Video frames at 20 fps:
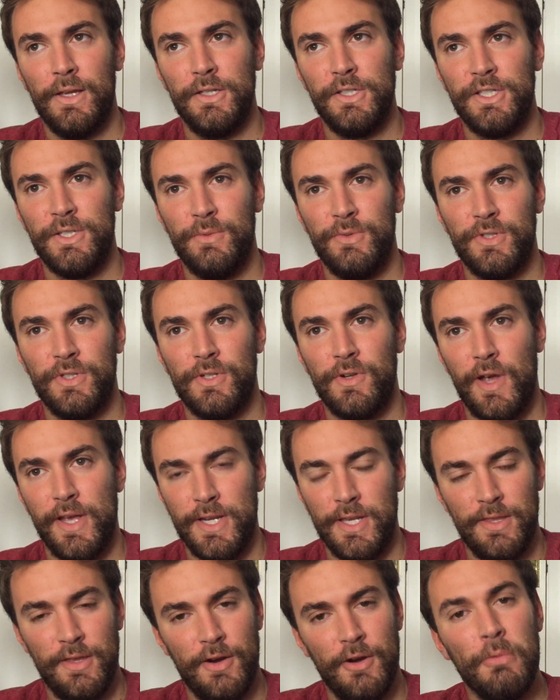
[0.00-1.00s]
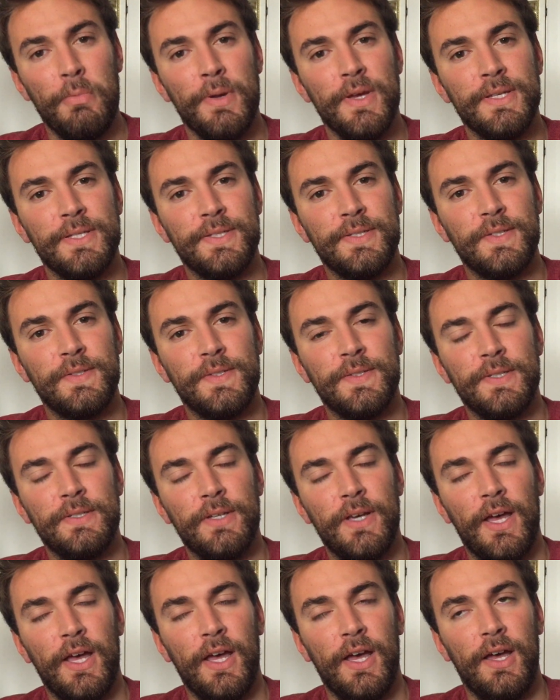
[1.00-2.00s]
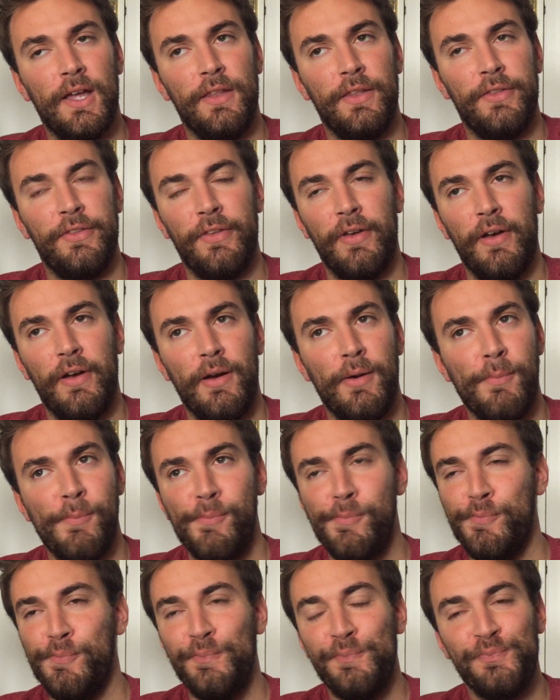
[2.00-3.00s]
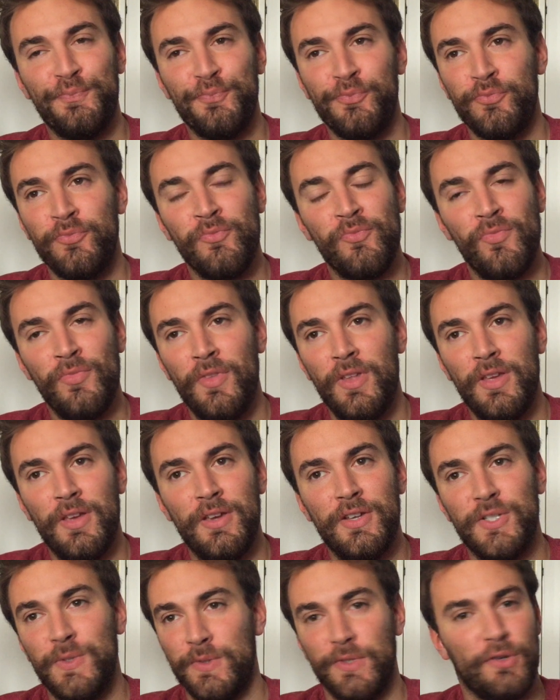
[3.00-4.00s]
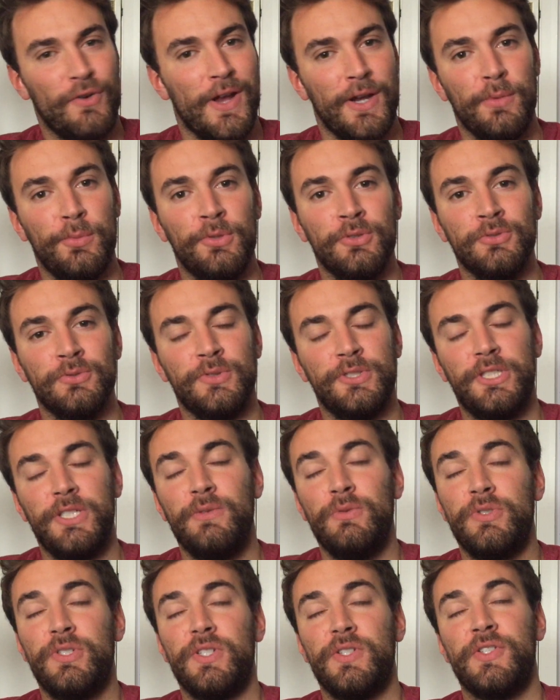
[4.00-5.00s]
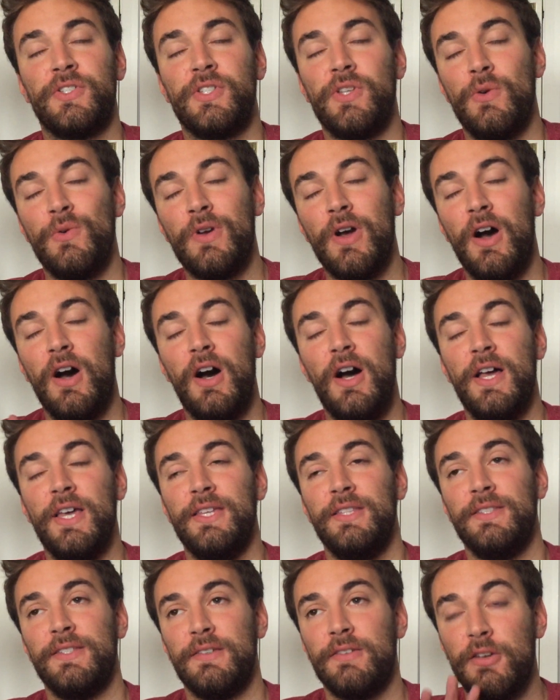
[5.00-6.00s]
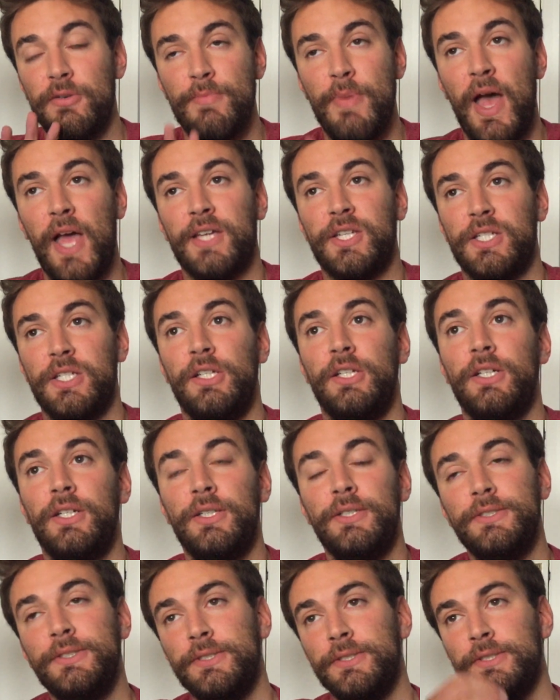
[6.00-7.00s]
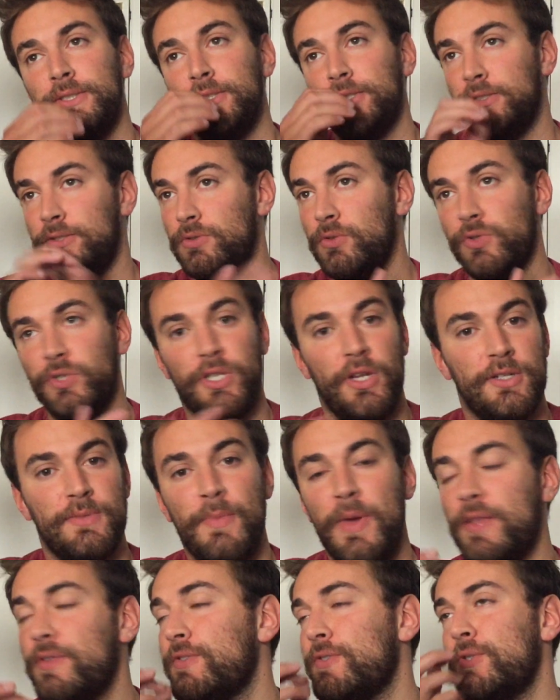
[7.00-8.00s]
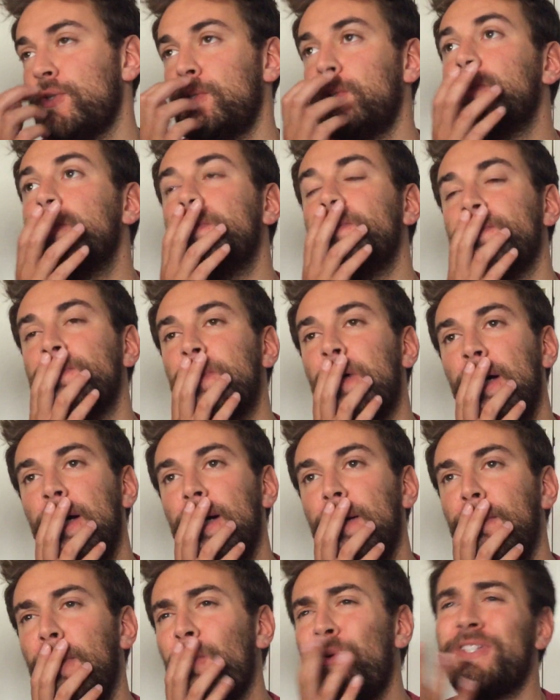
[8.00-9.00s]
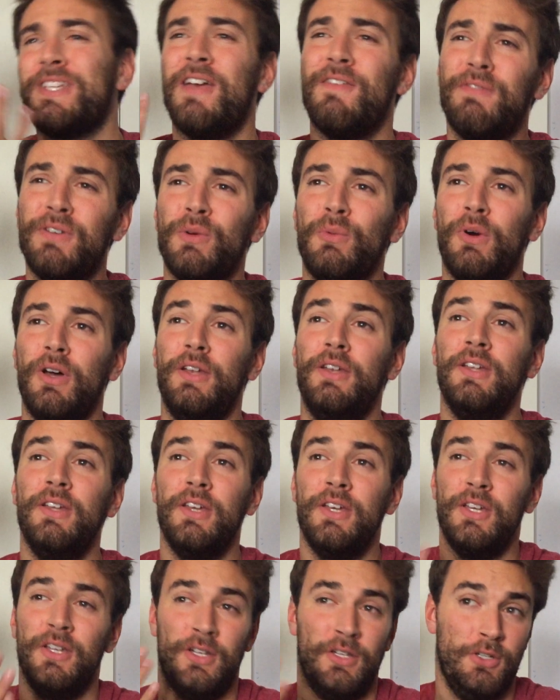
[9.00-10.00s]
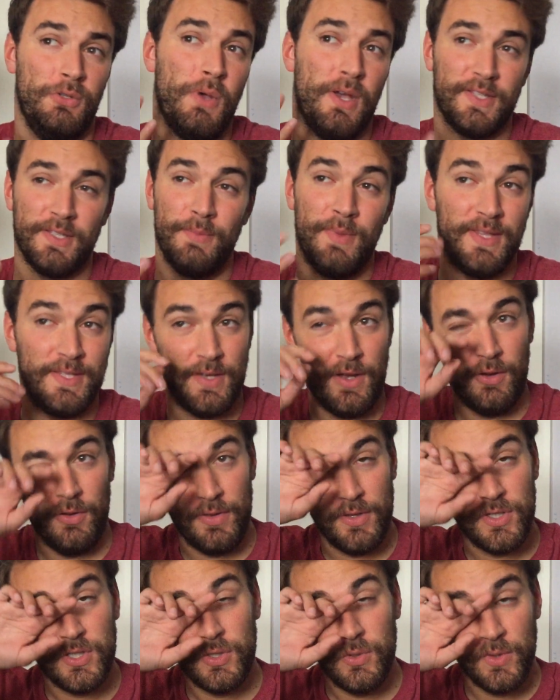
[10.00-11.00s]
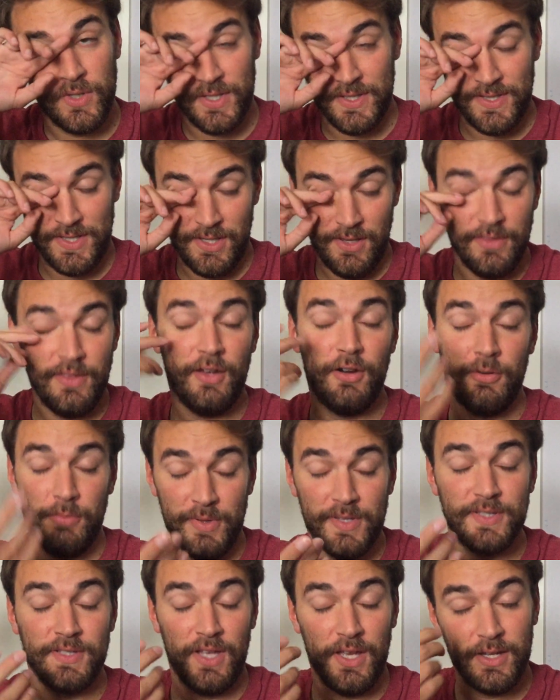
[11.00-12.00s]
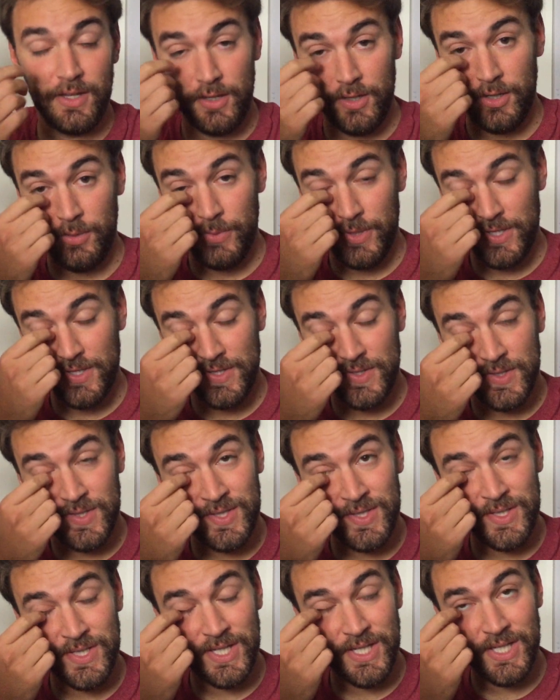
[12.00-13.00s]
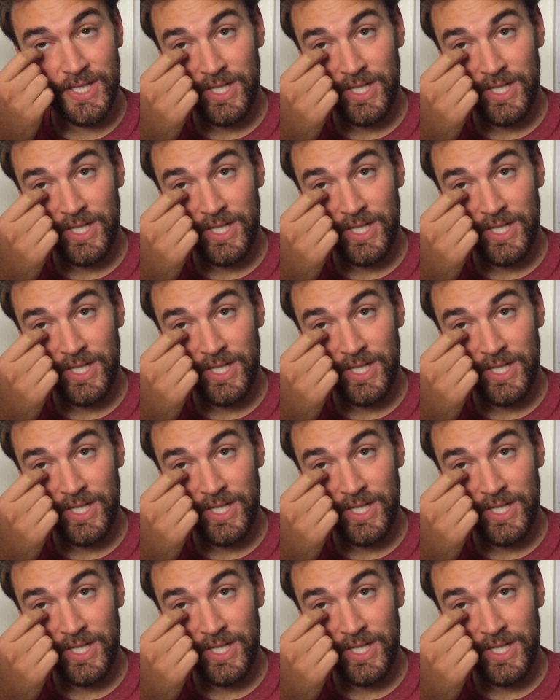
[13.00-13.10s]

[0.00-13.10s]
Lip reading: She was a trainee therapist, and she was incredible. She was just so kind and compassionate, non-judgmental. I wish everyone who has a mental health issue could see a therapist like her, because